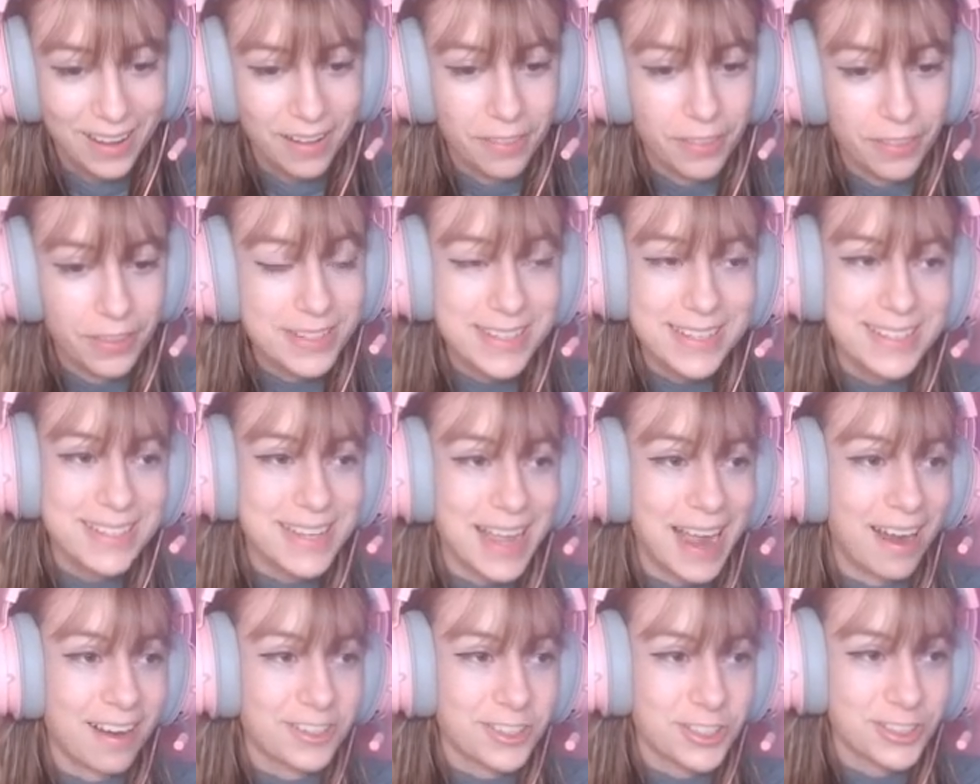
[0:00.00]
This is
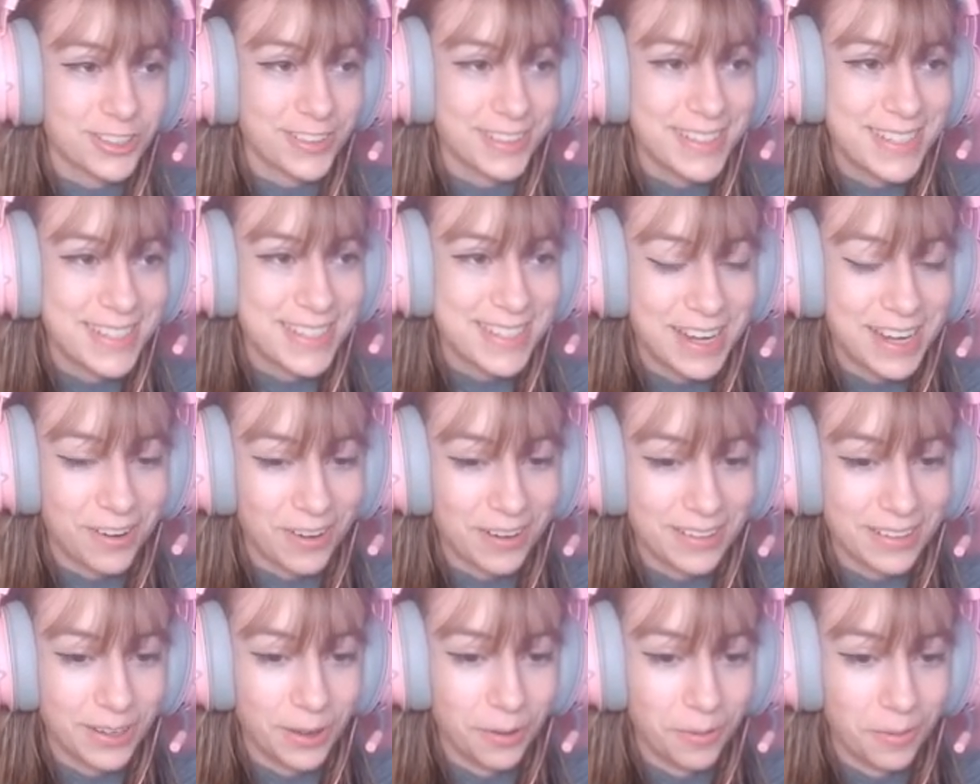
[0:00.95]
actually scary
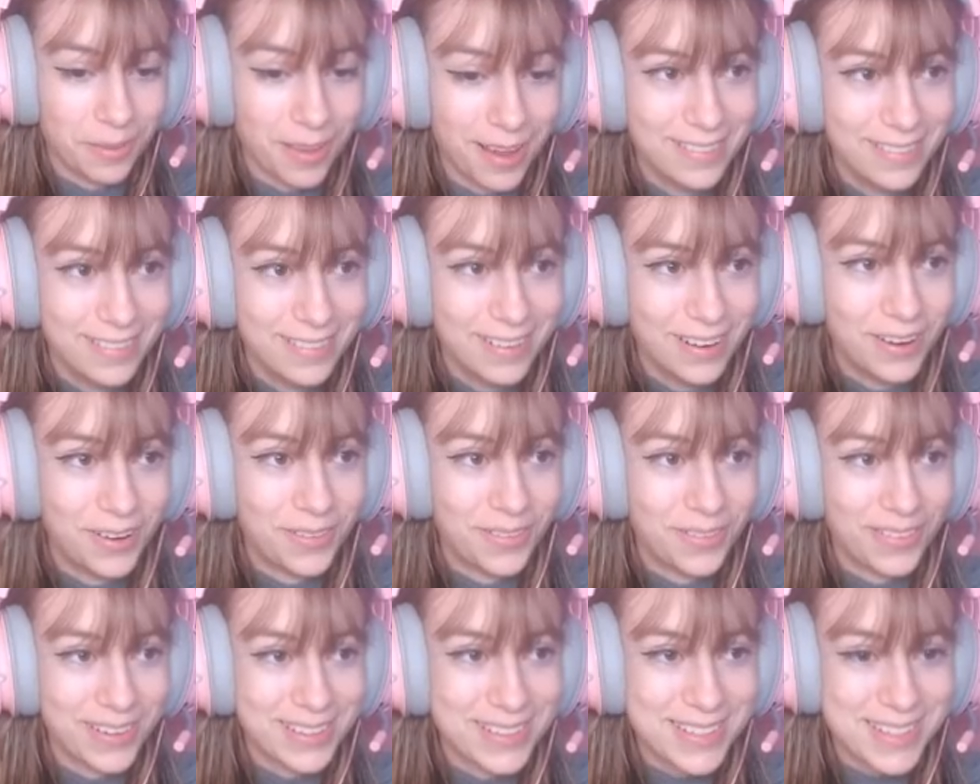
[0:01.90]
though, like,
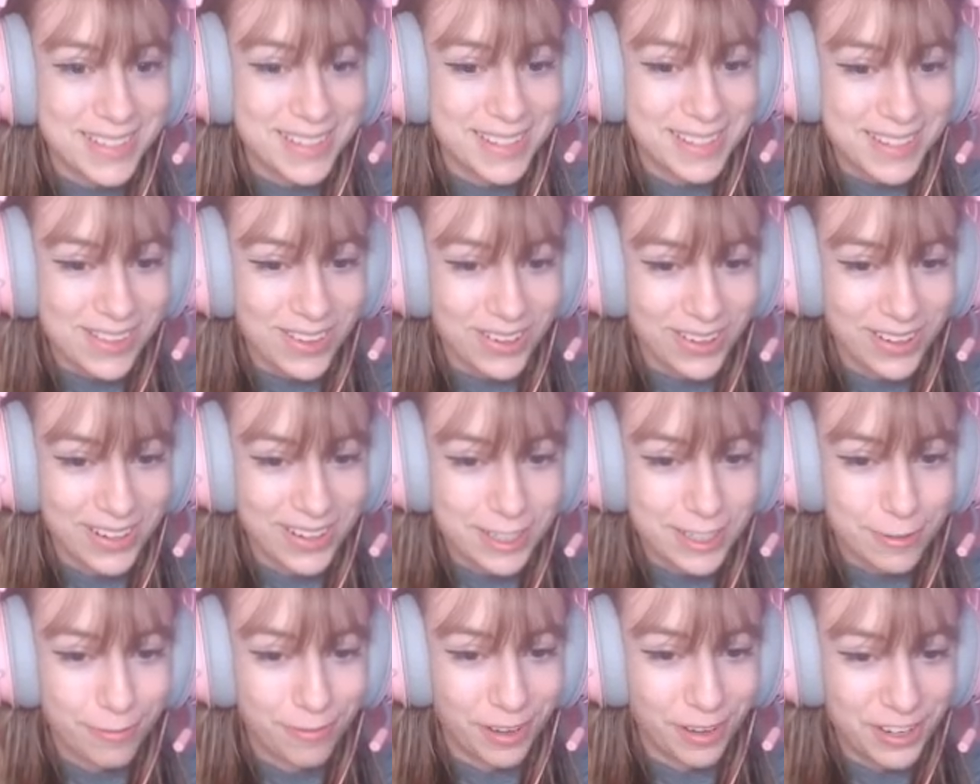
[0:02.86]
what is this? Look at his
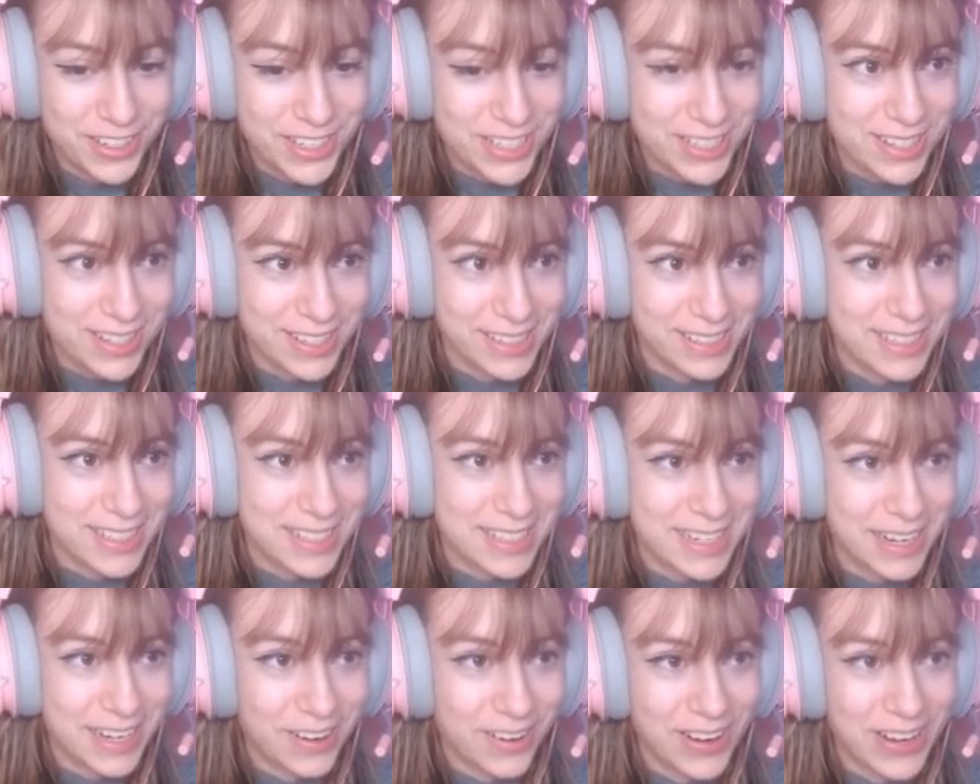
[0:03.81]
face, it's like
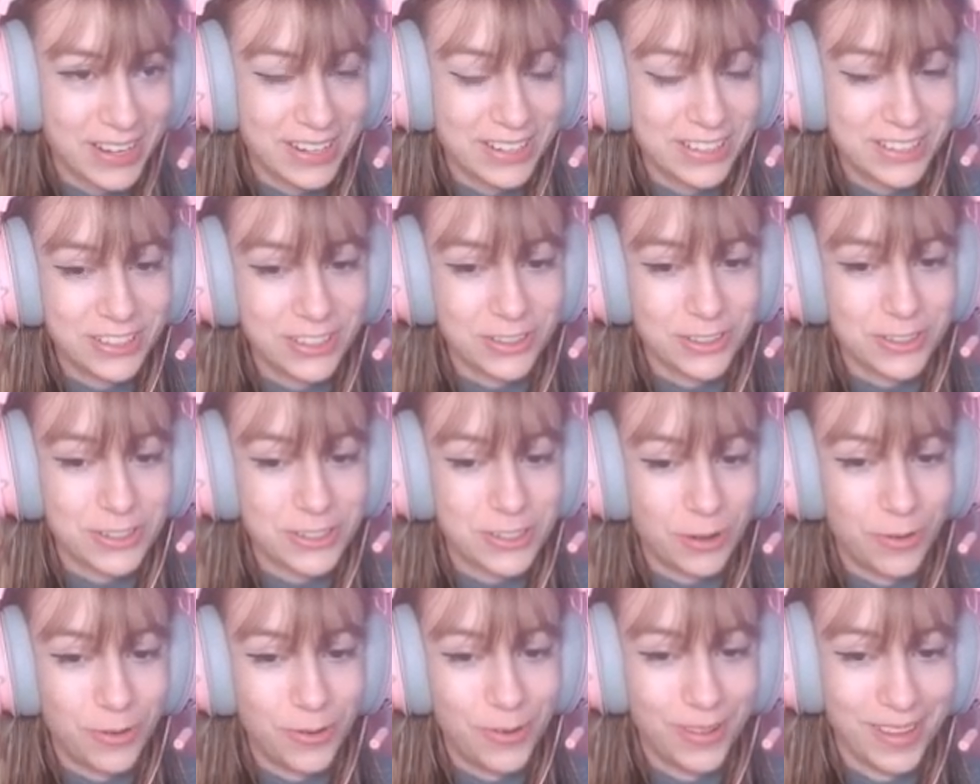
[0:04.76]
staring into your
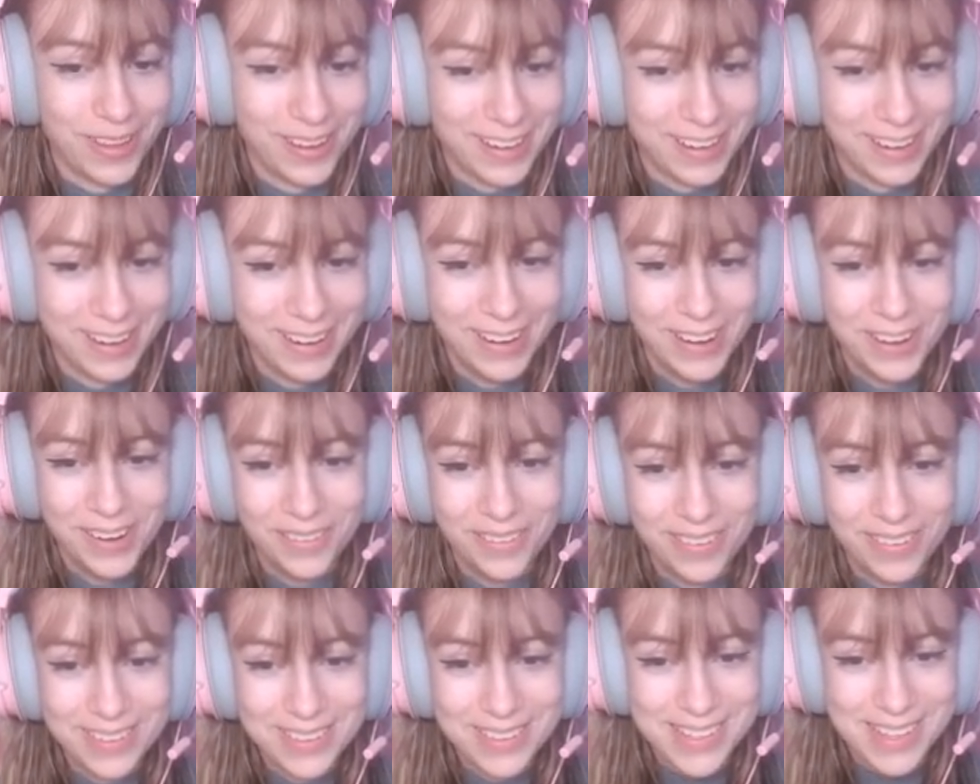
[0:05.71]
soul, like,
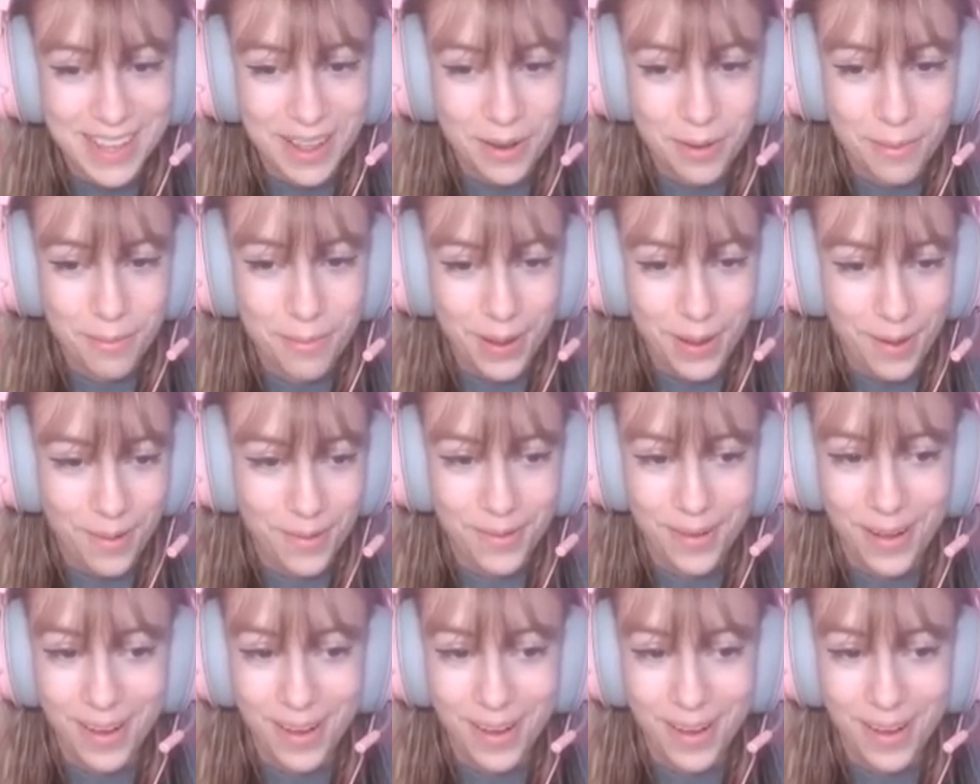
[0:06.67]
what is that about?